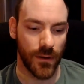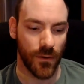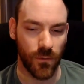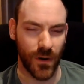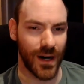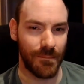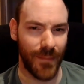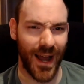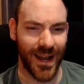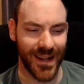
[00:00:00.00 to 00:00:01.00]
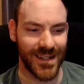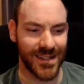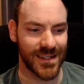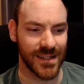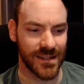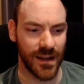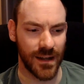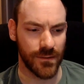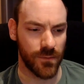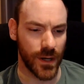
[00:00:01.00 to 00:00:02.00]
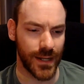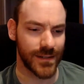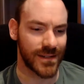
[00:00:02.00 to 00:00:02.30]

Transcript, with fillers: what a man is and, and what it is